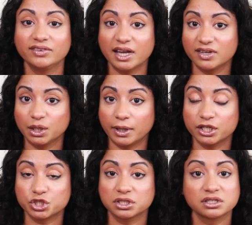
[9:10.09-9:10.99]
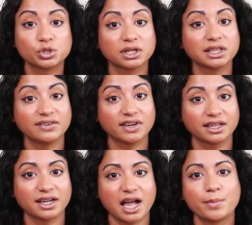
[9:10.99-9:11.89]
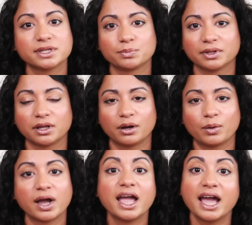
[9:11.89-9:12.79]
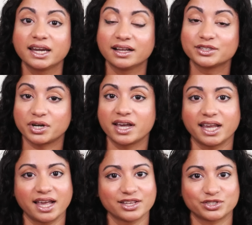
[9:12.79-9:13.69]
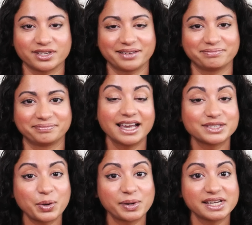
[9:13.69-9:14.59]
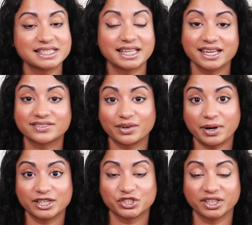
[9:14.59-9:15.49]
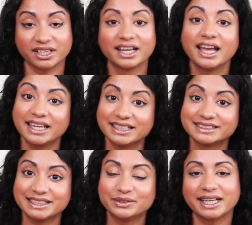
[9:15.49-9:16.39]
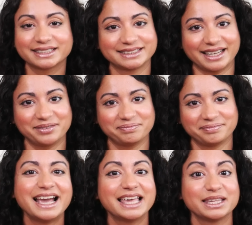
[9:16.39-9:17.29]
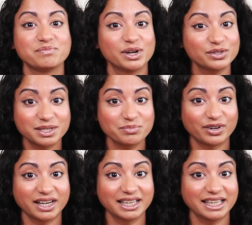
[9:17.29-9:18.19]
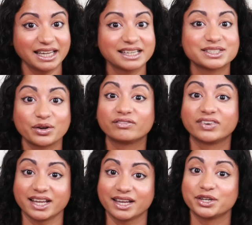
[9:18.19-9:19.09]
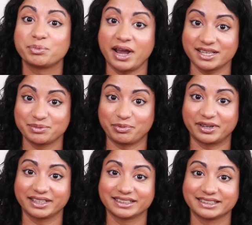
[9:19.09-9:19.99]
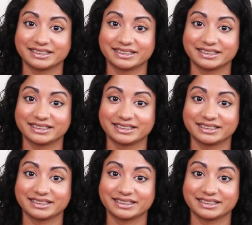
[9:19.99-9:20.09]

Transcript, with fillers: If you have any questions, you can leave it in the comments below and I'll try to answer them. As always, thanks for watching and I'll see you next time. And the most important thing, don't forget your passport.